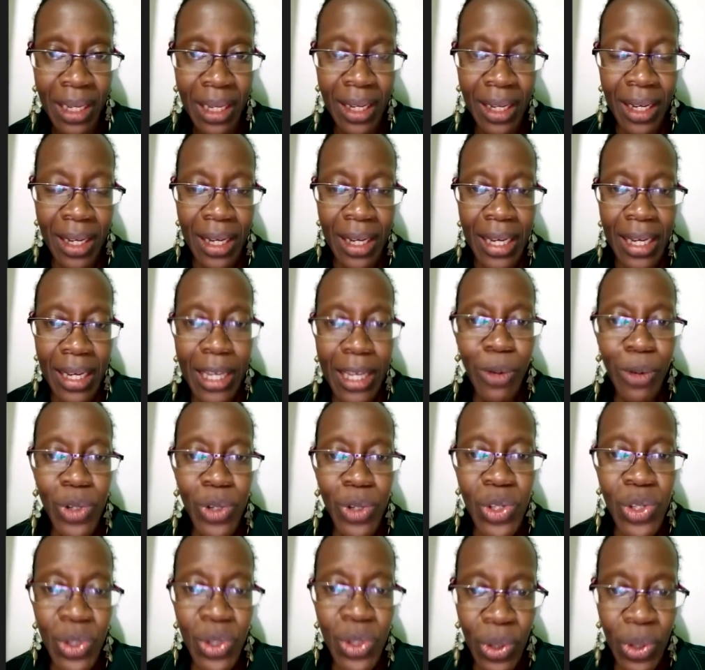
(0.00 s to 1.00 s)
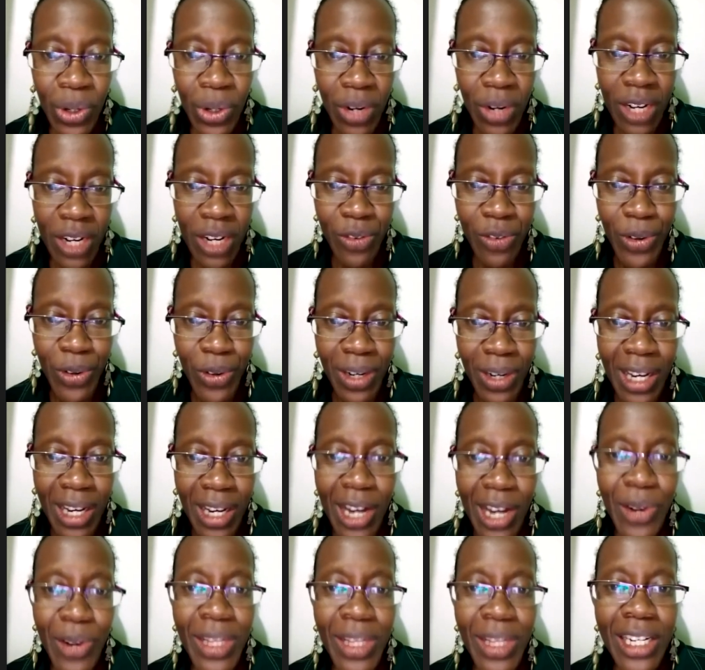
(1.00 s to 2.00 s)
He was so grateful
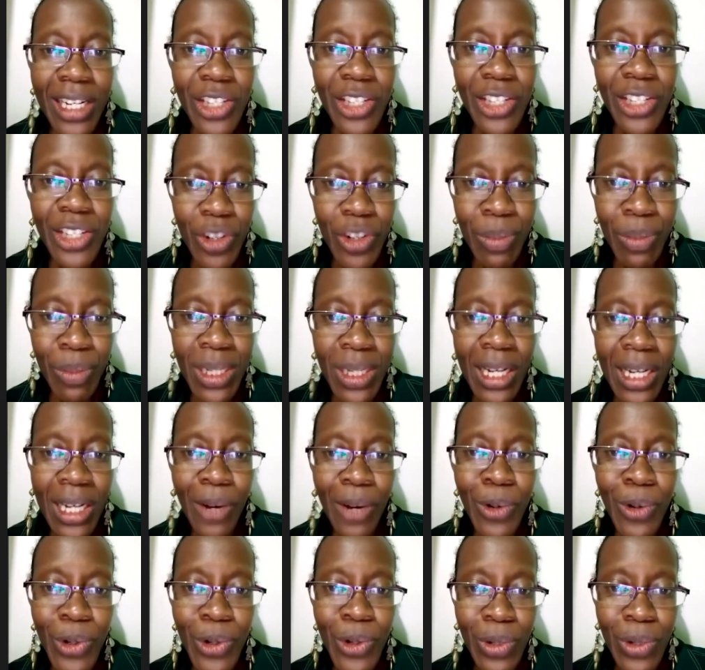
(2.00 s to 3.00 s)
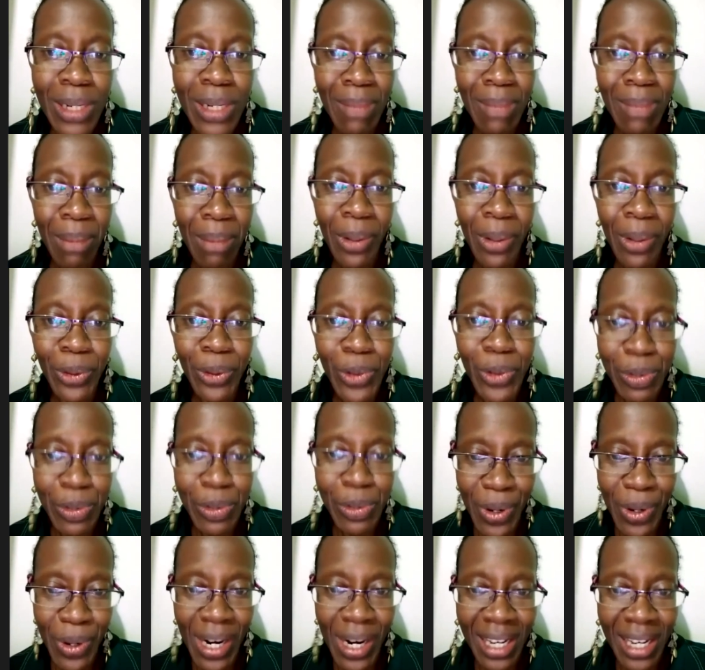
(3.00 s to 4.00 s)
to the distributor who told him about those
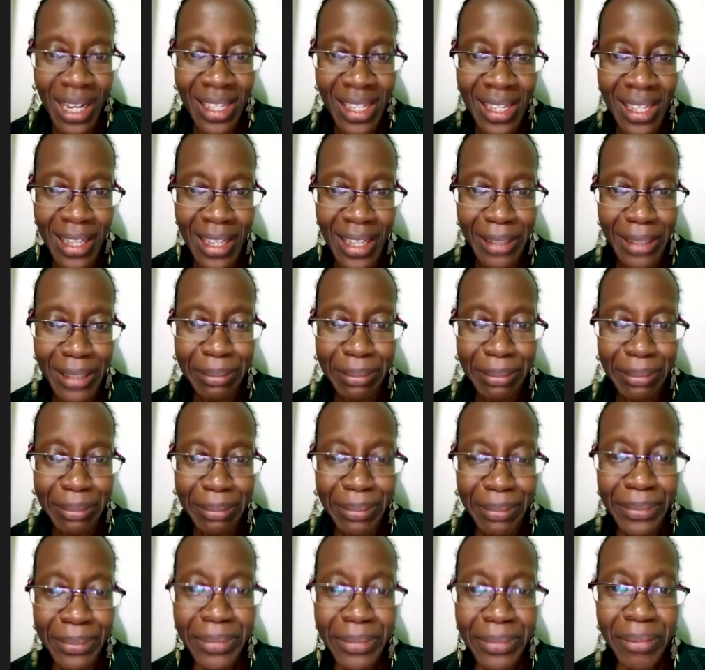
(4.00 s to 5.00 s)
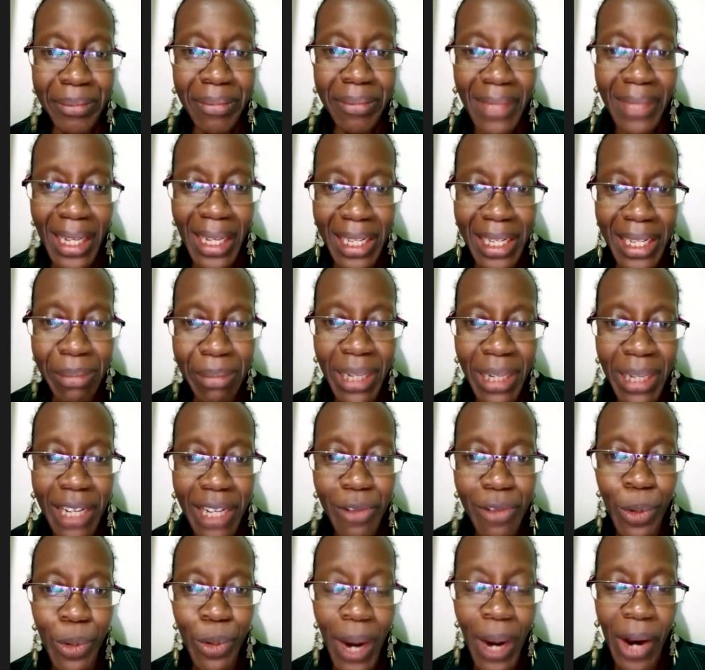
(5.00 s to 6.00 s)
products. Yeah. And he believed,
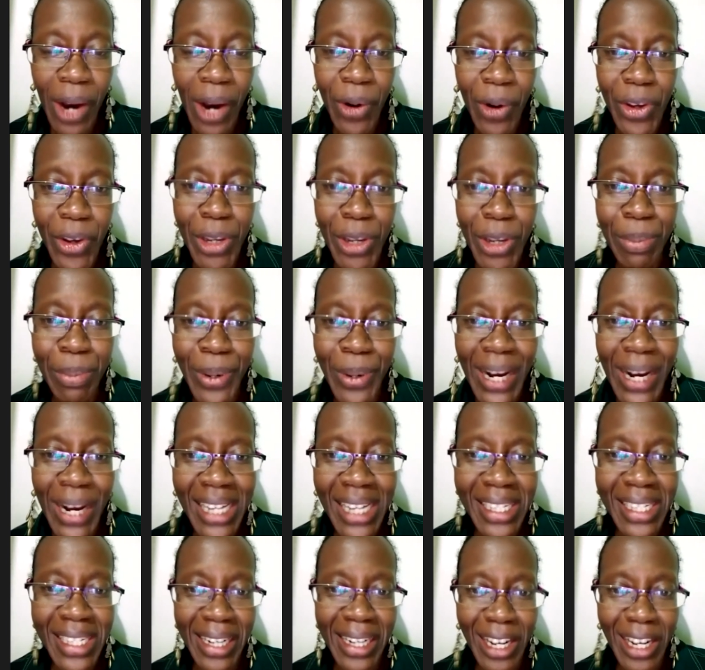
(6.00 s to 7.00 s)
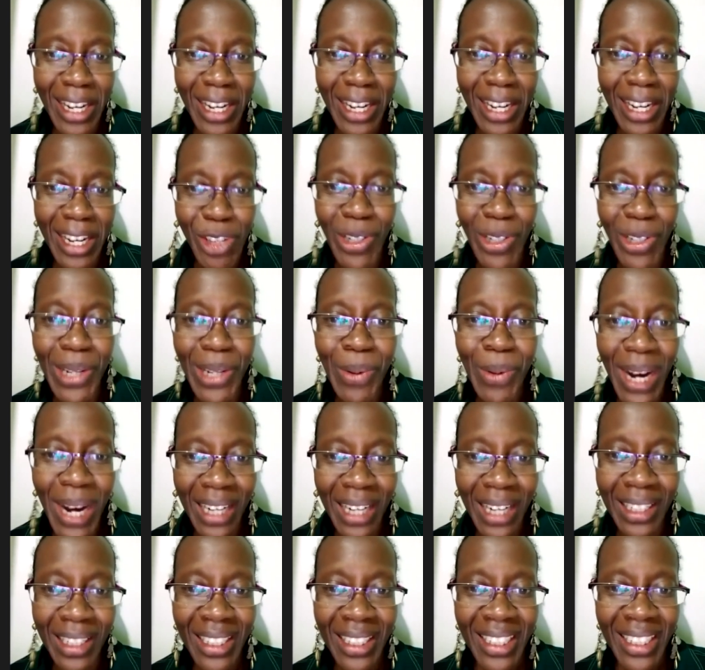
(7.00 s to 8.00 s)
wow, your products can actually work.
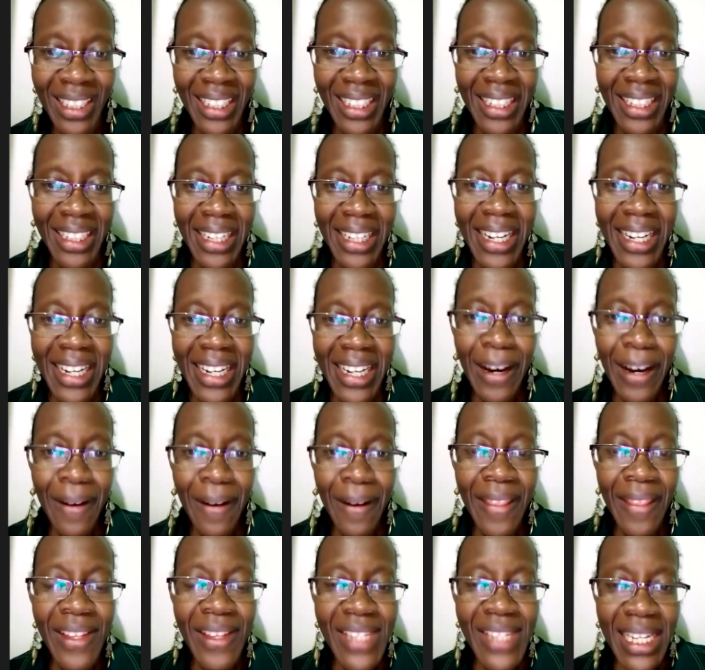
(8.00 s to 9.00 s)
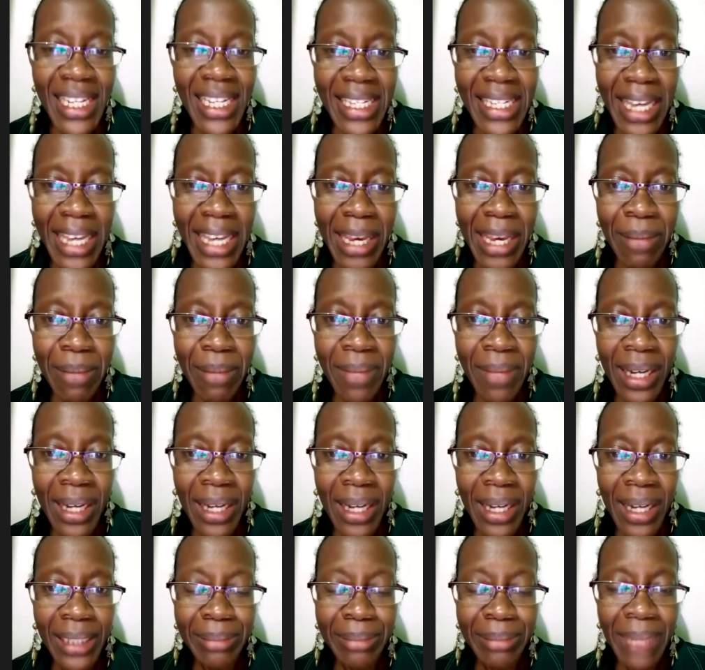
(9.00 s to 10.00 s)
Now, there was a time
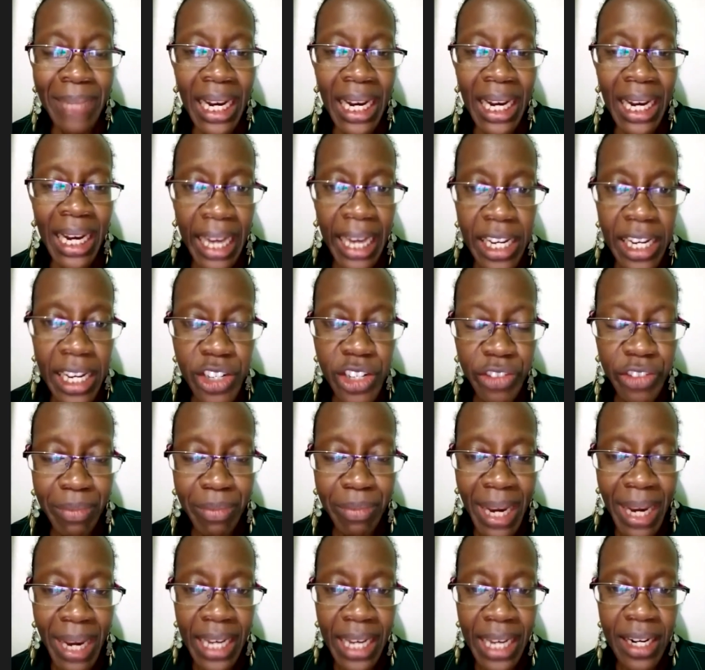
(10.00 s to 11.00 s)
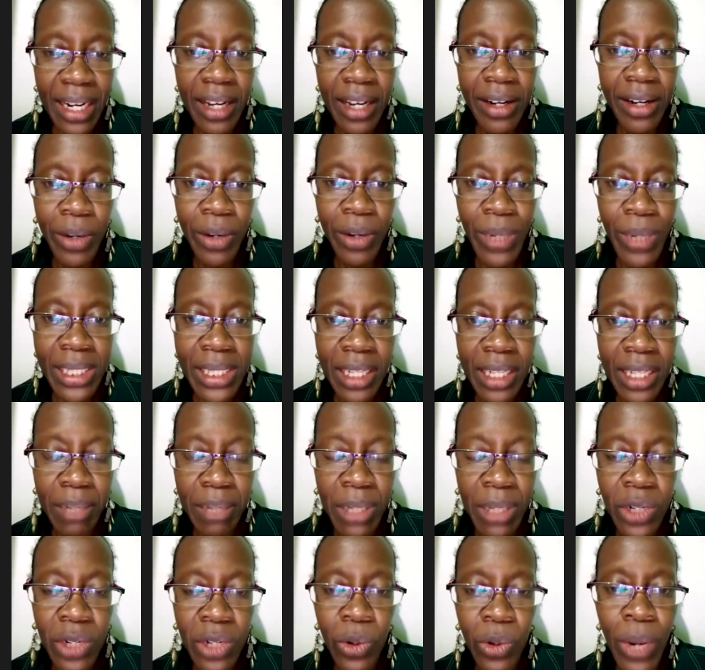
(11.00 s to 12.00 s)
a client of mine requested
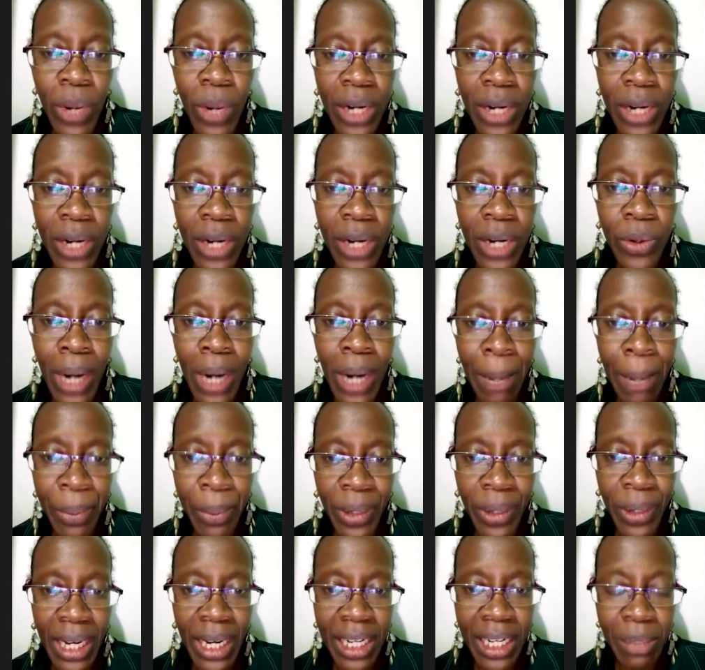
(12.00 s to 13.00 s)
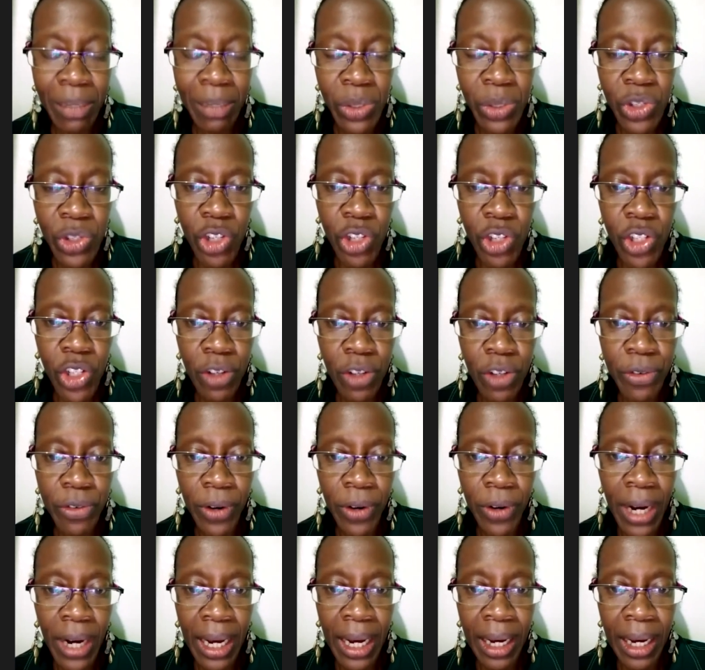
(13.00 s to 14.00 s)
me to go and do a product demonstration for
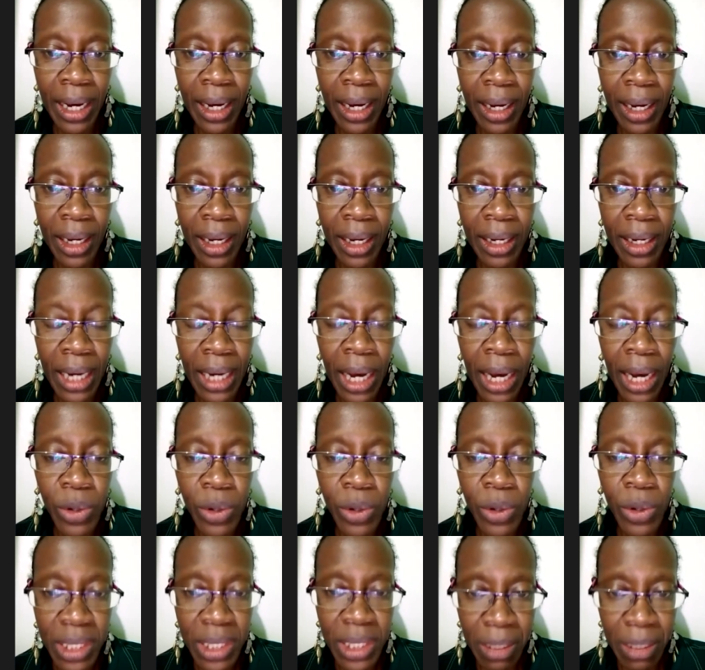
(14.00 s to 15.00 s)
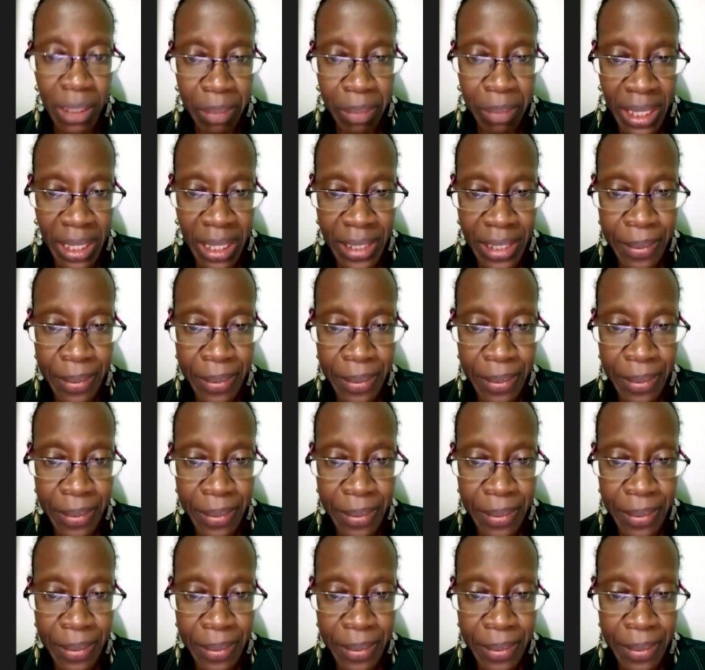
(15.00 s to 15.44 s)
her housekeepers.